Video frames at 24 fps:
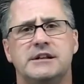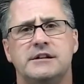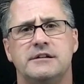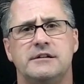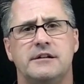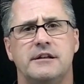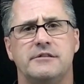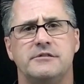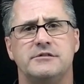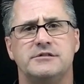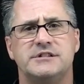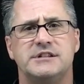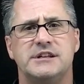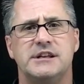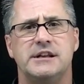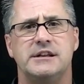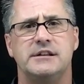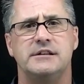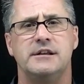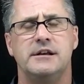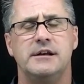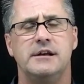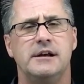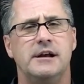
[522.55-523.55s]

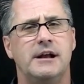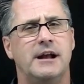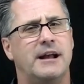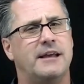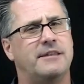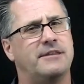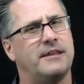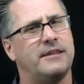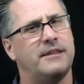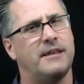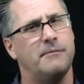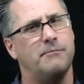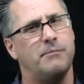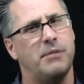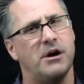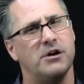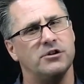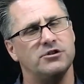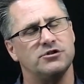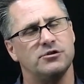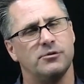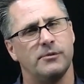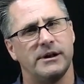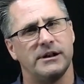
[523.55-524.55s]
and then they
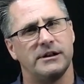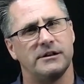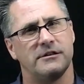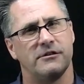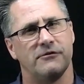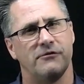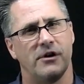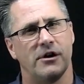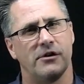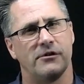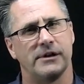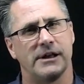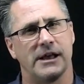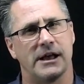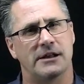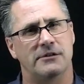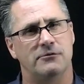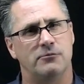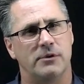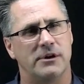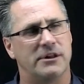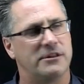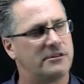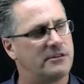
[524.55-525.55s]
punctuate at the very
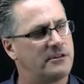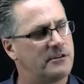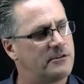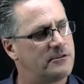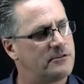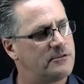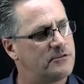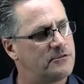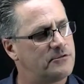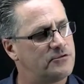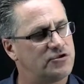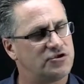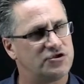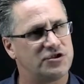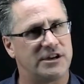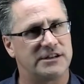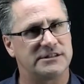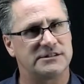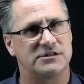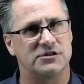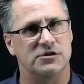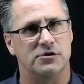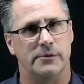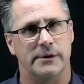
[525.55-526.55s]
end with
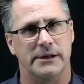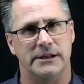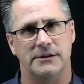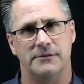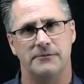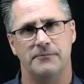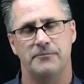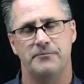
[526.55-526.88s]
"just do it."